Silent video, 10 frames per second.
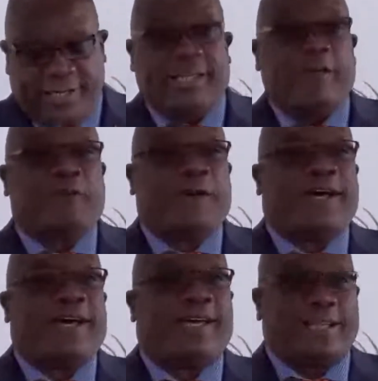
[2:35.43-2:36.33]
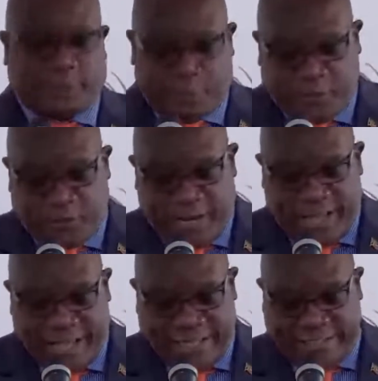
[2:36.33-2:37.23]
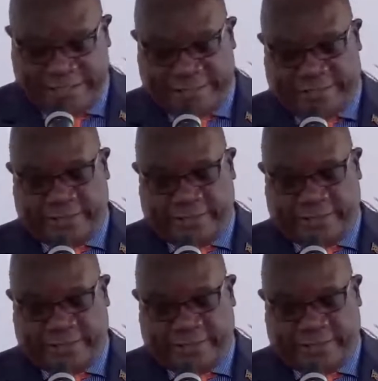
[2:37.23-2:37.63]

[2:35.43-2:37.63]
Give her a special hand.